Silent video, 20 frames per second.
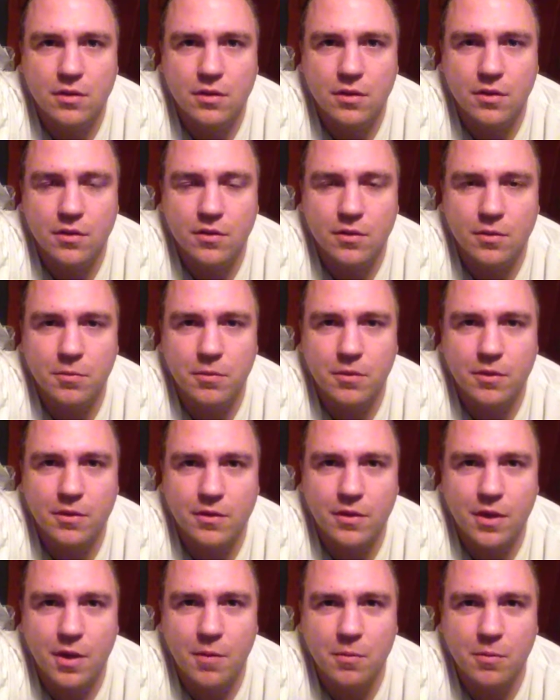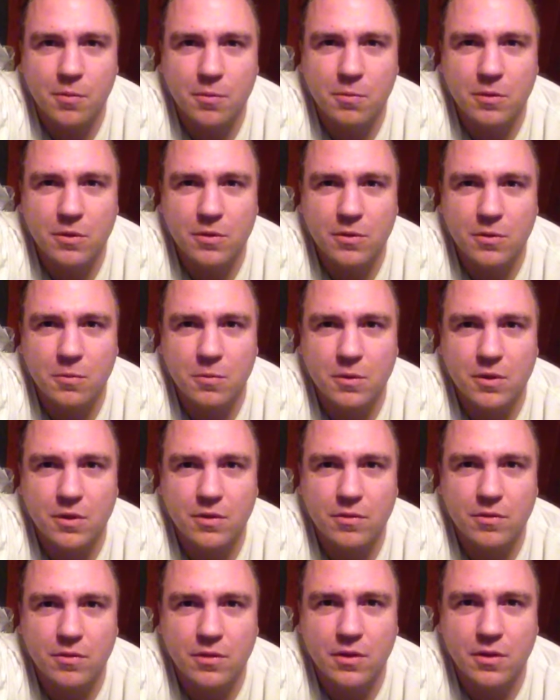It's something that's happened with me so many
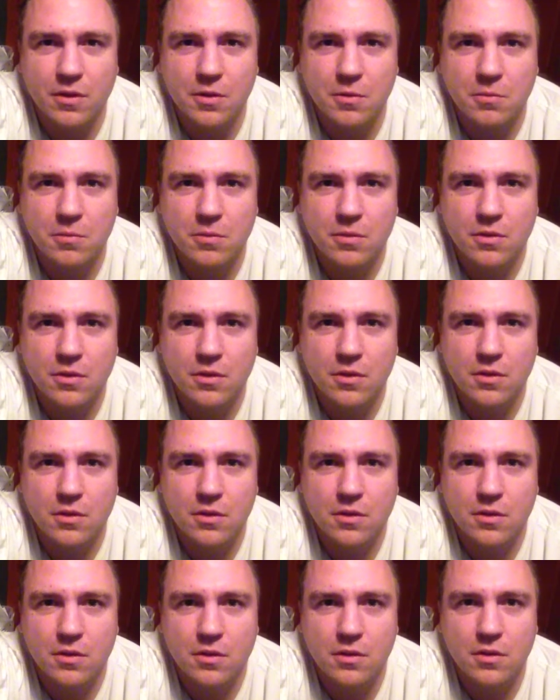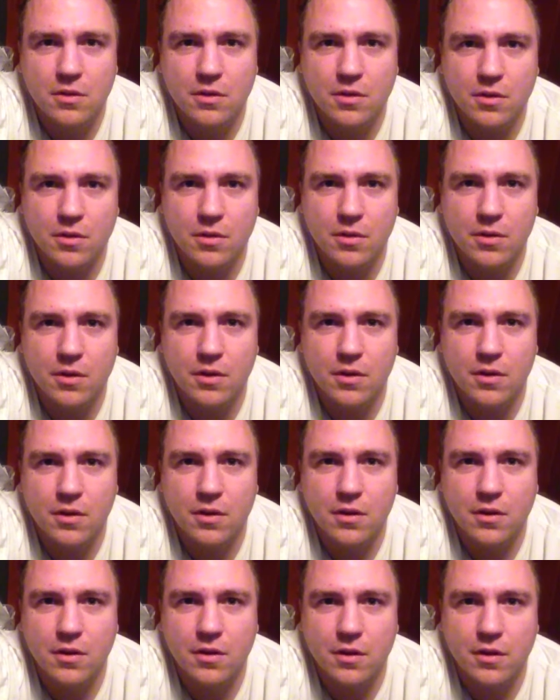different times, you know,
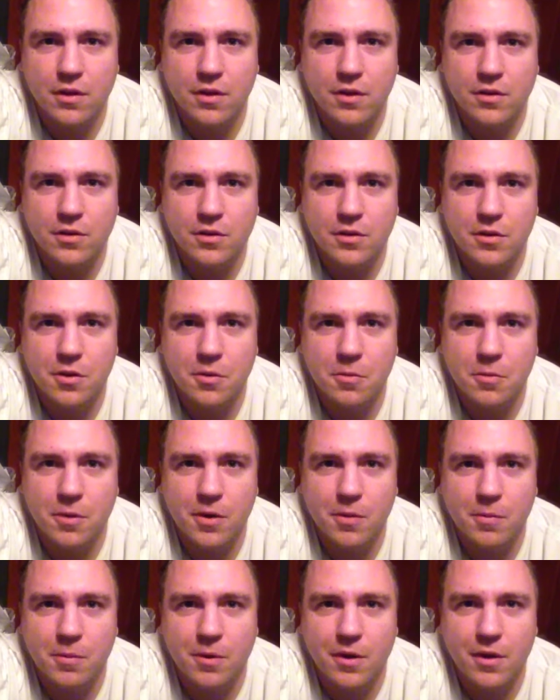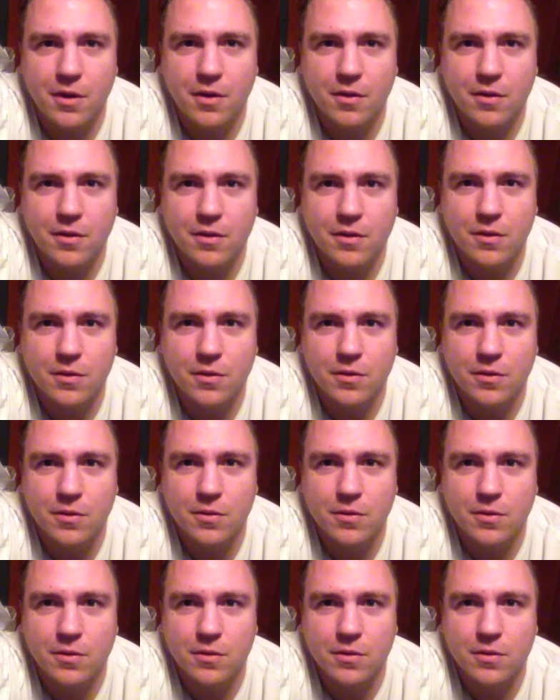and like, I should know better by now, like, don't do
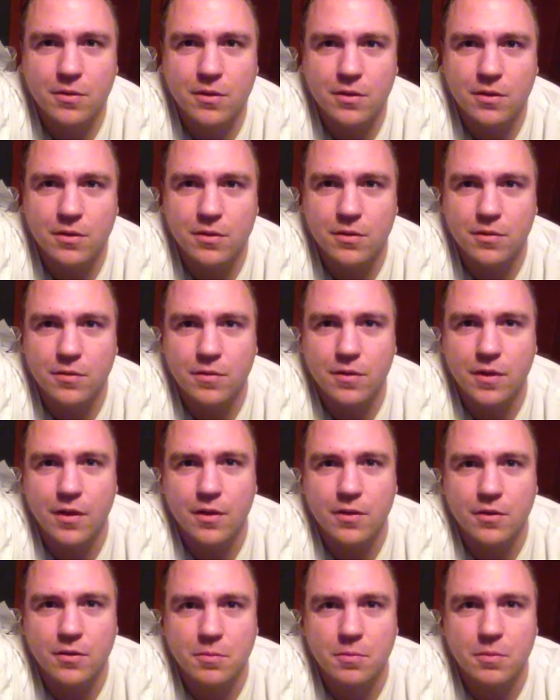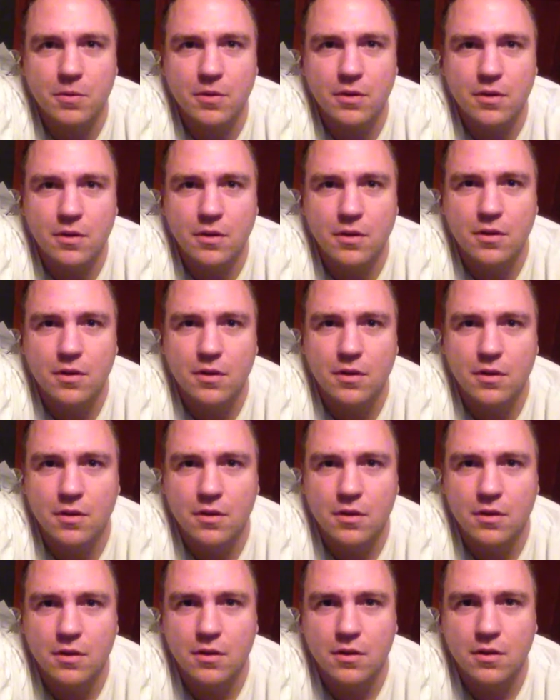certain things too fast, but,
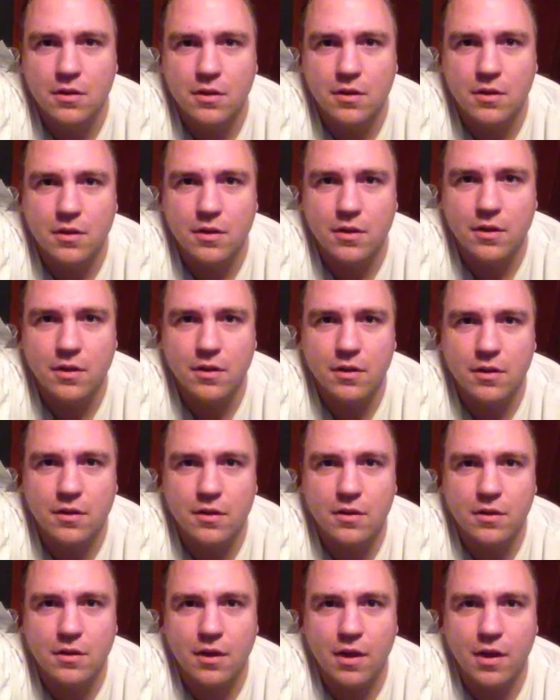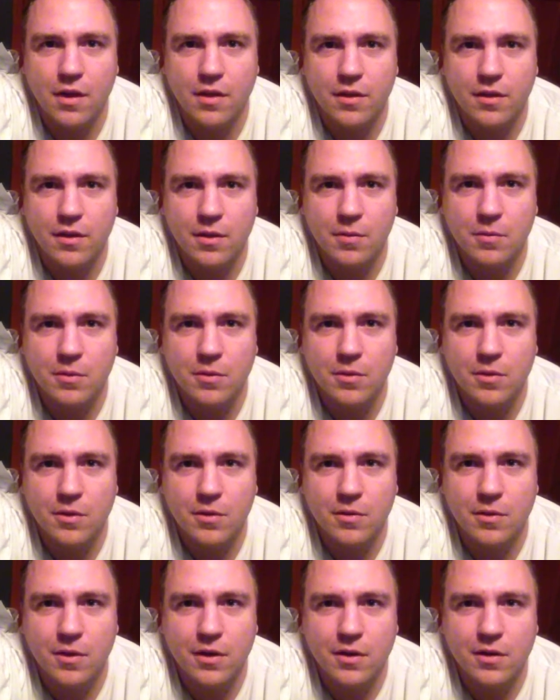like, I think I'm doing
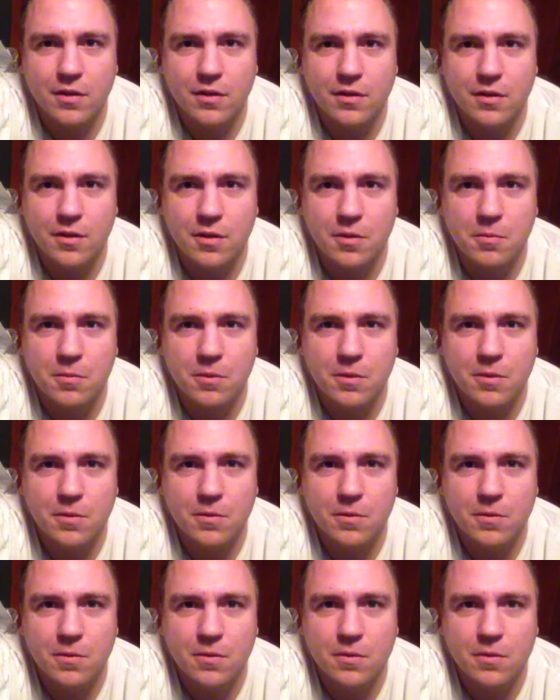it right at the time, you know.